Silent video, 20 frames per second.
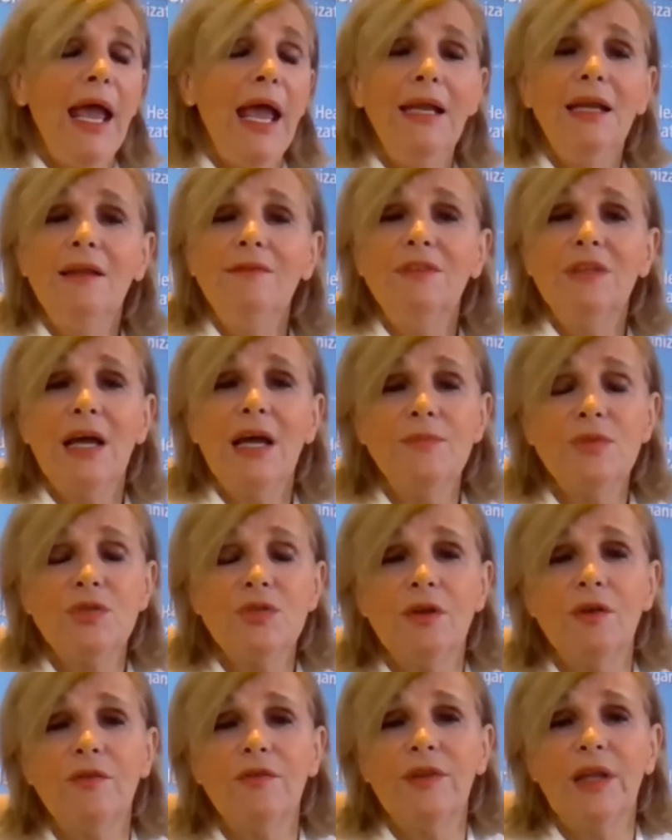And in terms
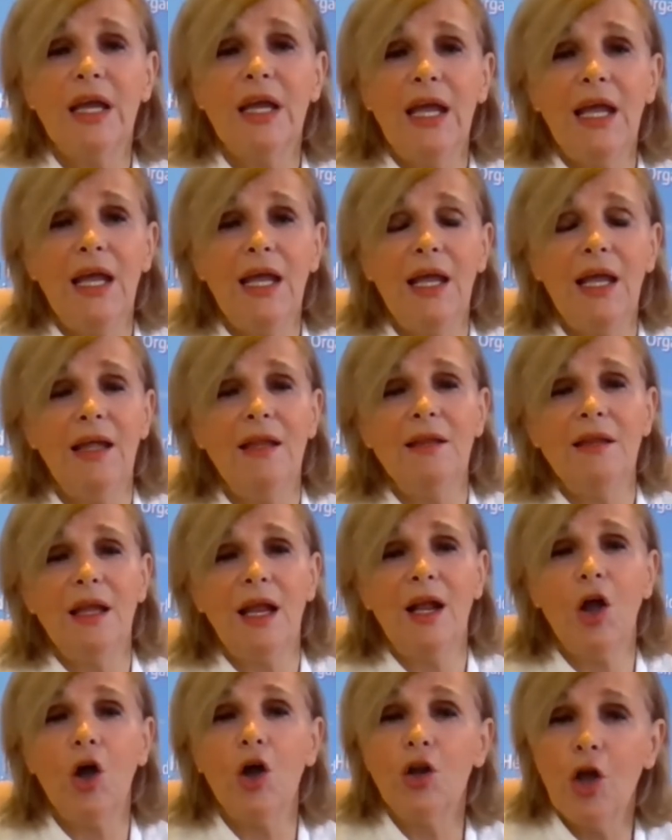of the
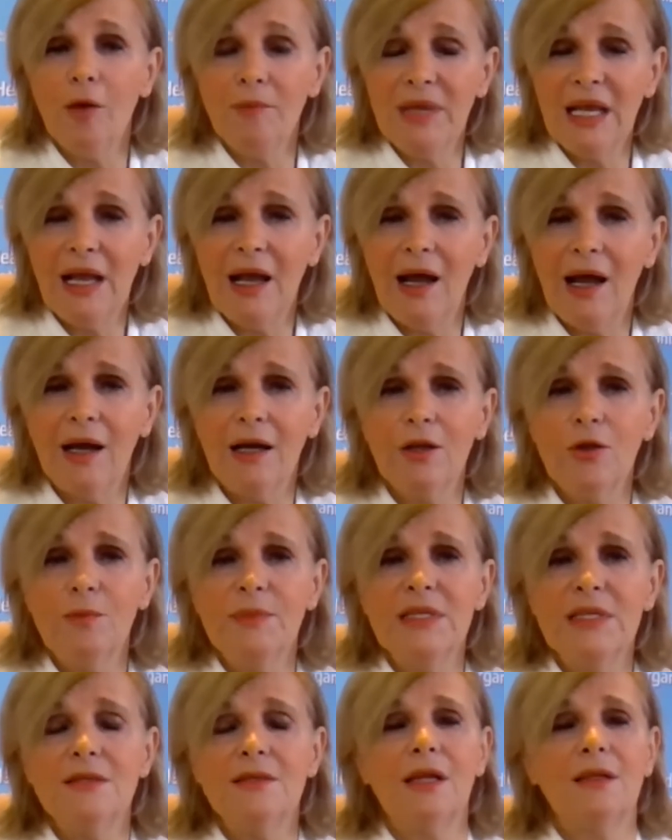economic
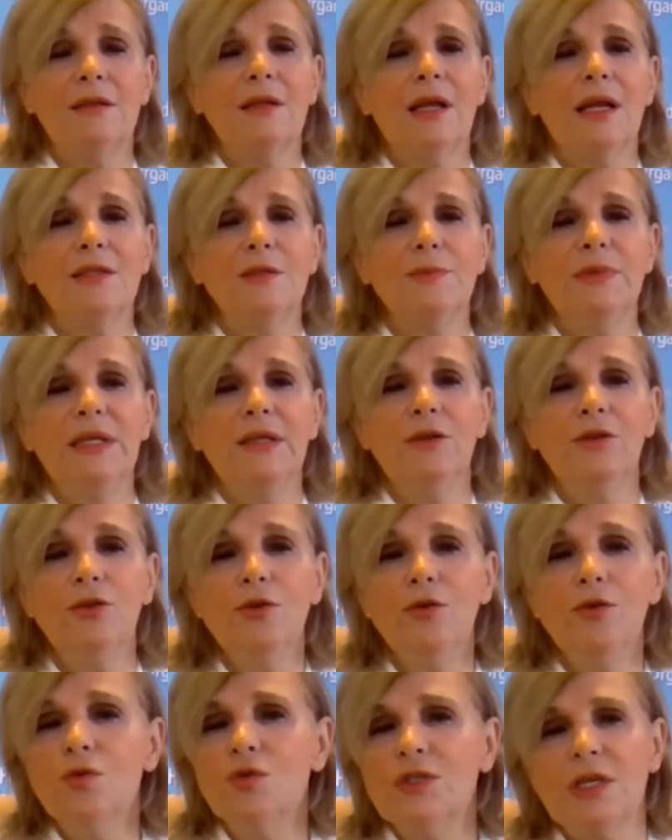argument that has been
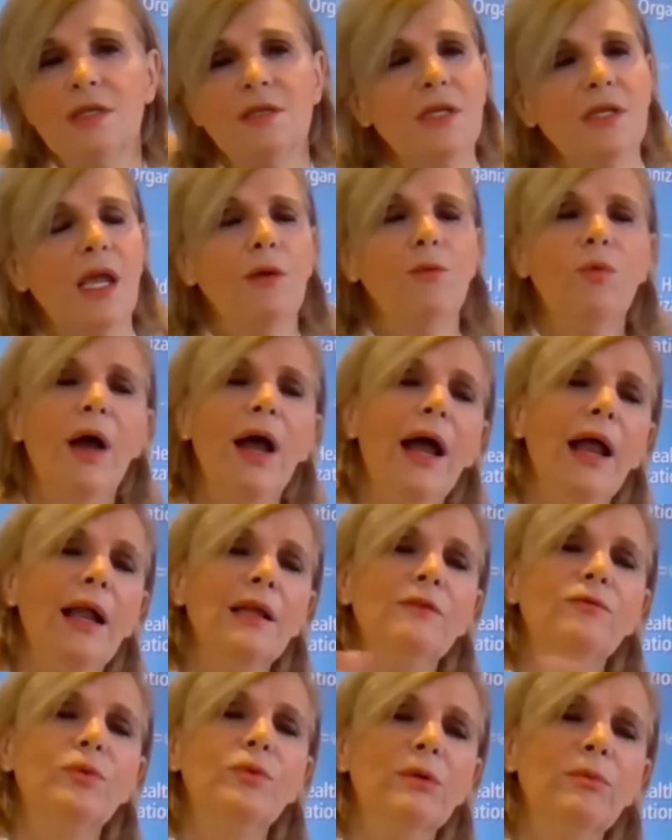used and saying, well,
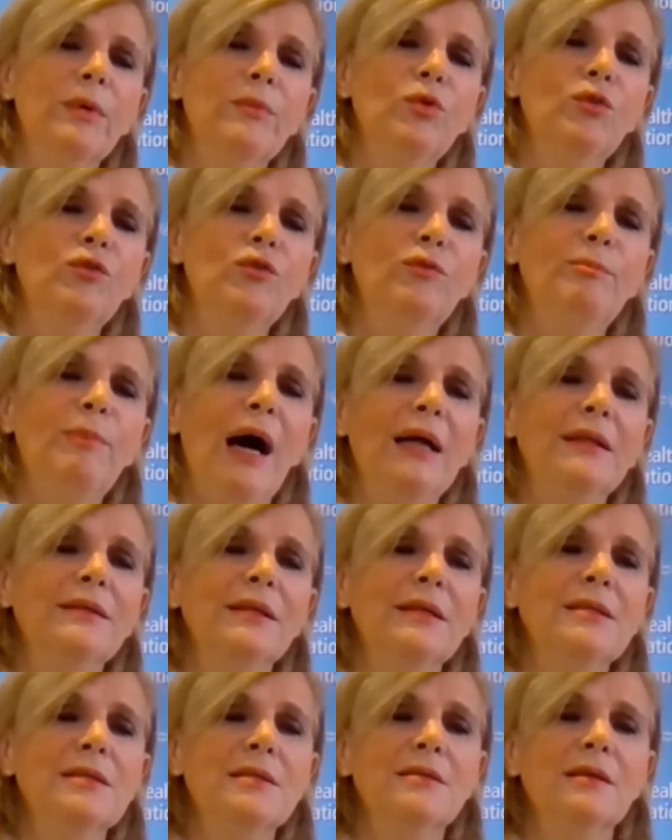if we remove
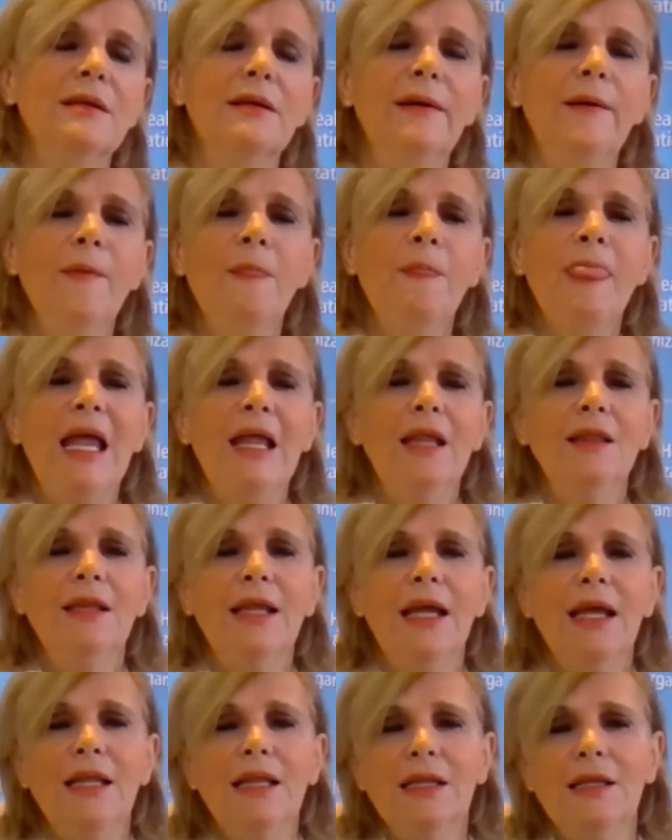patents,
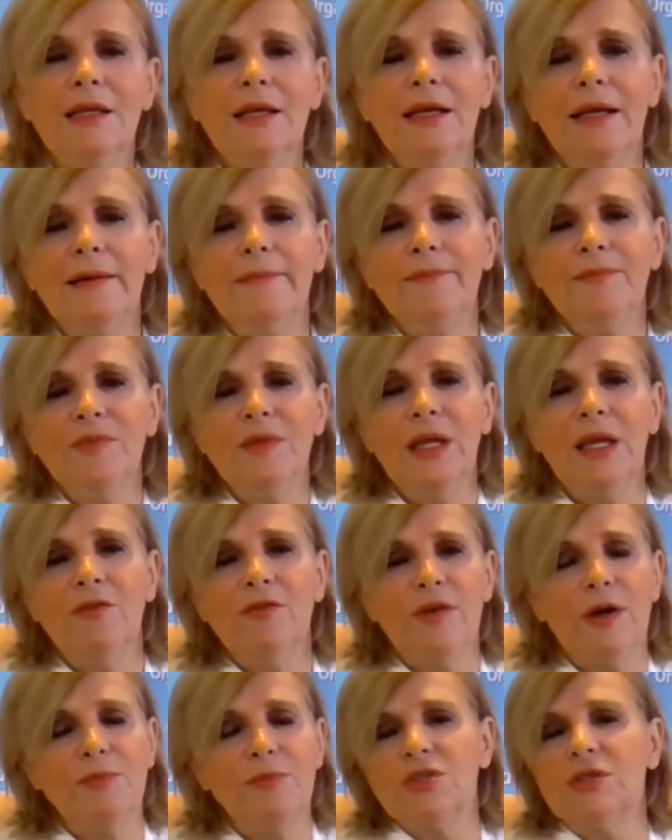then the
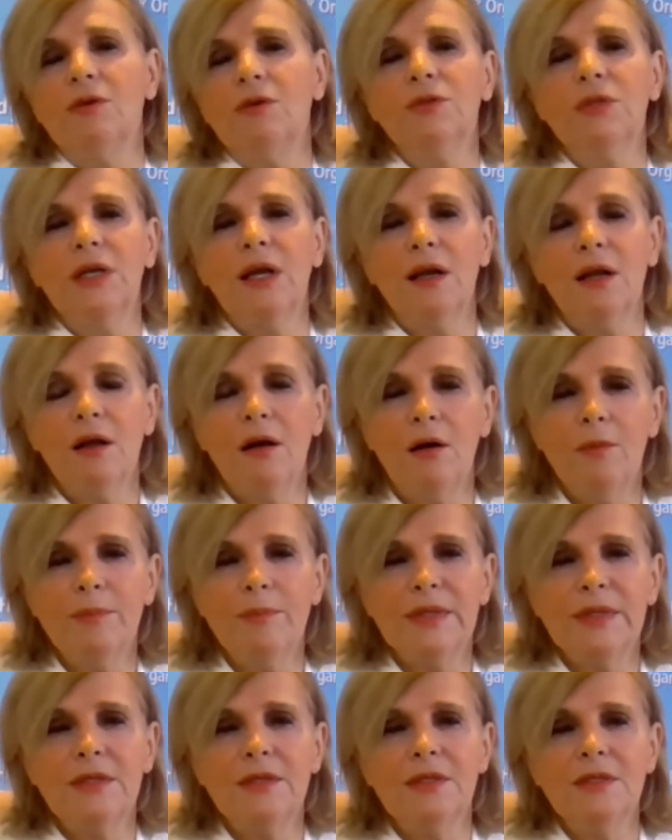pharmaceutical
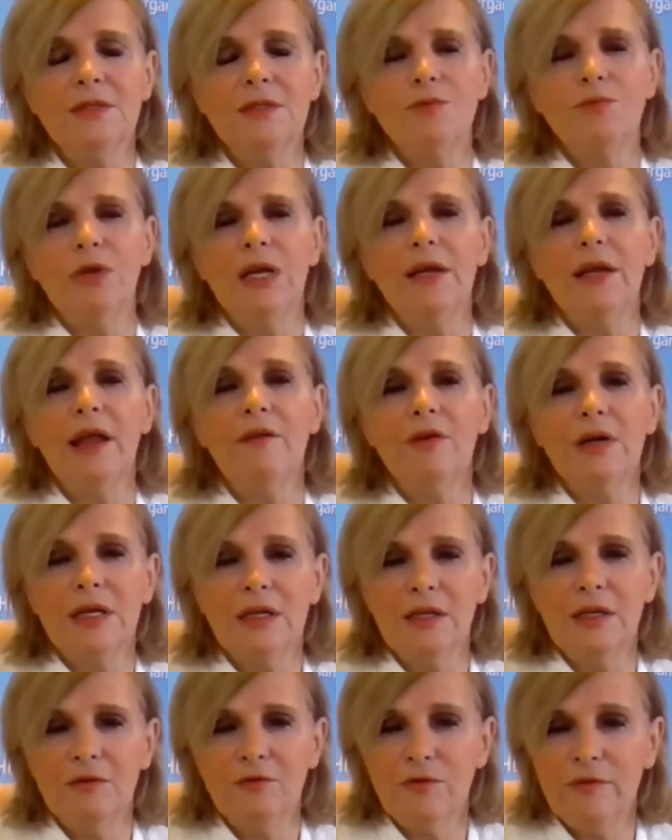companies will never
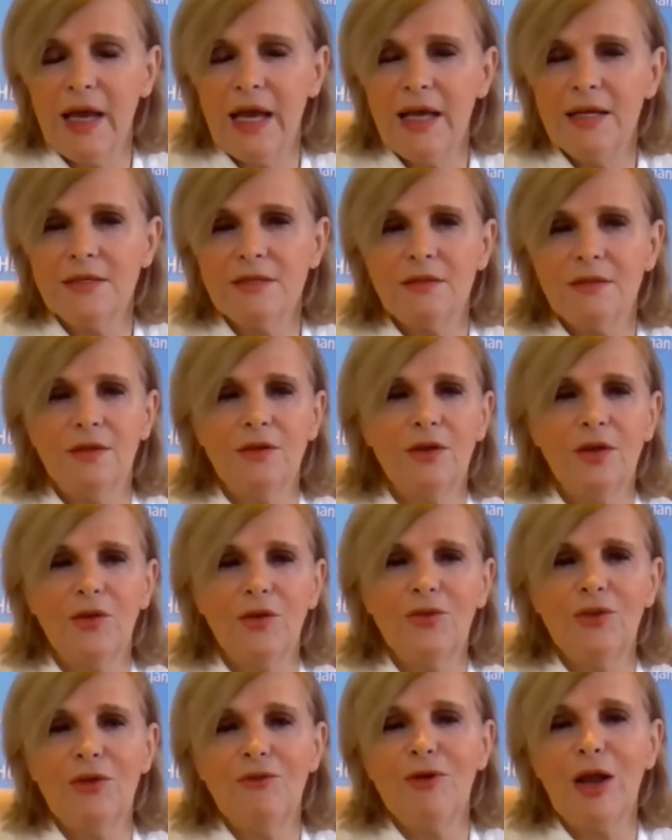invest
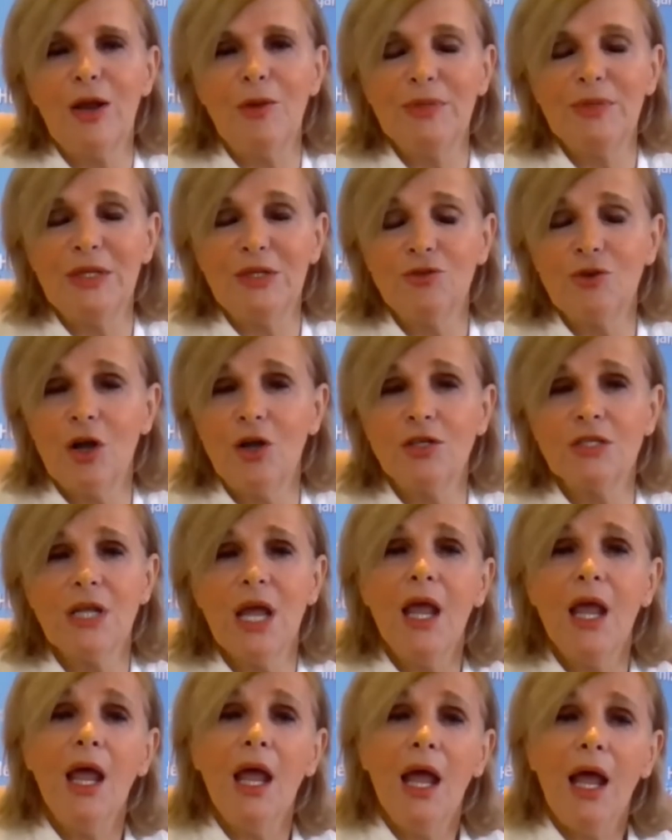on developing drugs.